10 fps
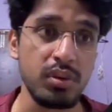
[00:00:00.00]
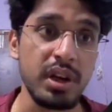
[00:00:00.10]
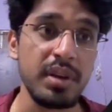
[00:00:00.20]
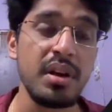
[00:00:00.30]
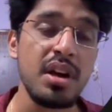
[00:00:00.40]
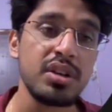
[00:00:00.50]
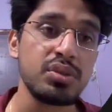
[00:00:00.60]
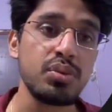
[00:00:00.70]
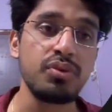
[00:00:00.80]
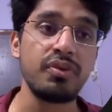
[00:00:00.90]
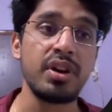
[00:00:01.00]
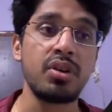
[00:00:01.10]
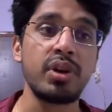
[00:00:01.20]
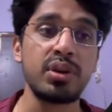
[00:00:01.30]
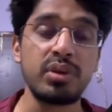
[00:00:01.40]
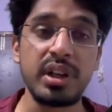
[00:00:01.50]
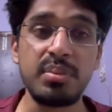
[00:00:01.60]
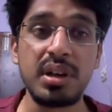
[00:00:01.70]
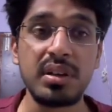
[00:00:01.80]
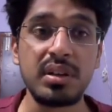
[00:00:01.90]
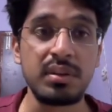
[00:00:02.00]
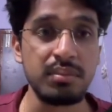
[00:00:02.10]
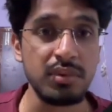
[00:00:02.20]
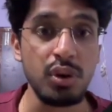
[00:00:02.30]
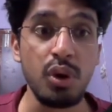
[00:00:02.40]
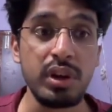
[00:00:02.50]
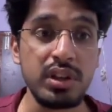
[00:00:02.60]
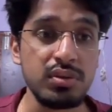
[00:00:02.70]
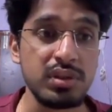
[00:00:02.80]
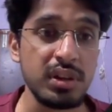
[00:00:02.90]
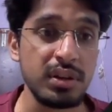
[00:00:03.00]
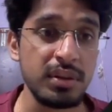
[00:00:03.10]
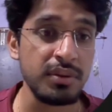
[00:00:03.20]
Okay, so we are going to debug the login user